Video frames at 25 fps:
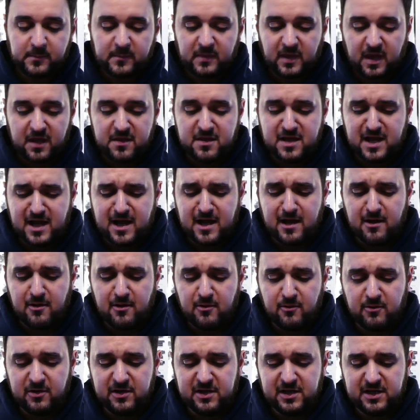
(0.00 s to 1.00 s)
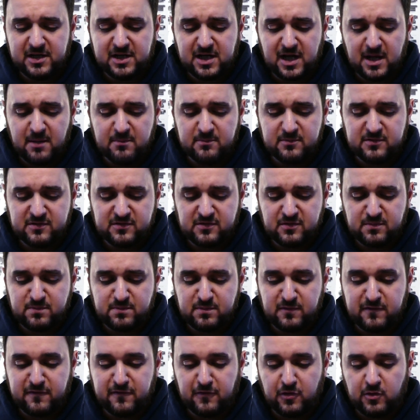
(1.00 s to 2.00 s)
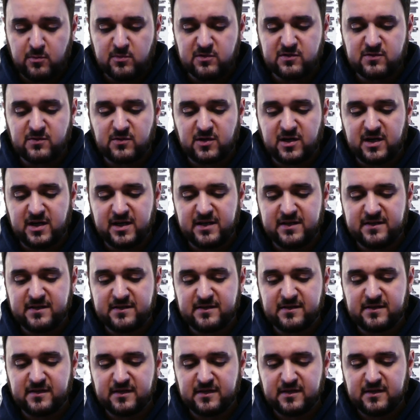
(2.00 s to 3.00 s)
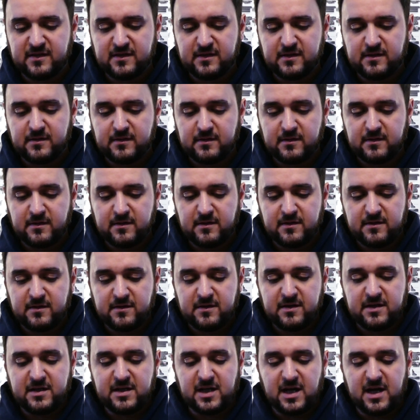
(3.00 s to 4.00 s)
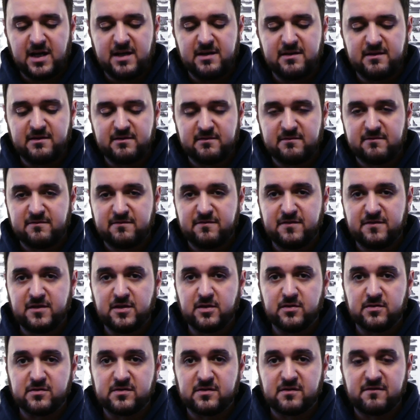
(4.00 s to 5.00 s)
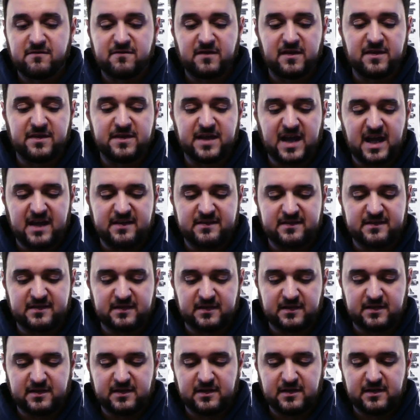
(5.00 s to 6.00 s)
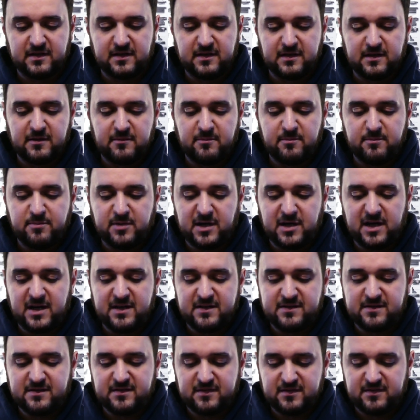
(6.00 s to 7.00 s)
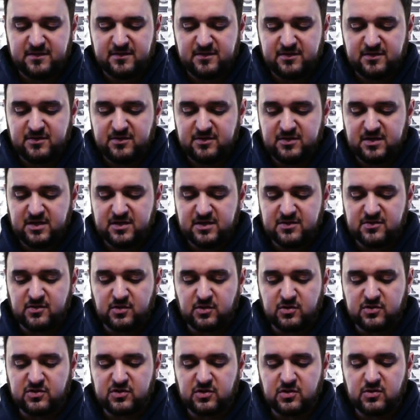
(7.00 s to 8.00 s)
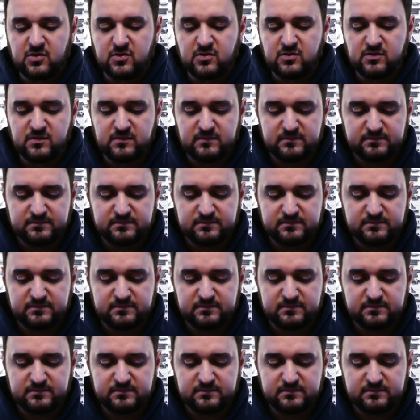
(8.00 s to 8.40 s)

Now, when it comes to performance-wise, the gun feels fantastic, but there's also,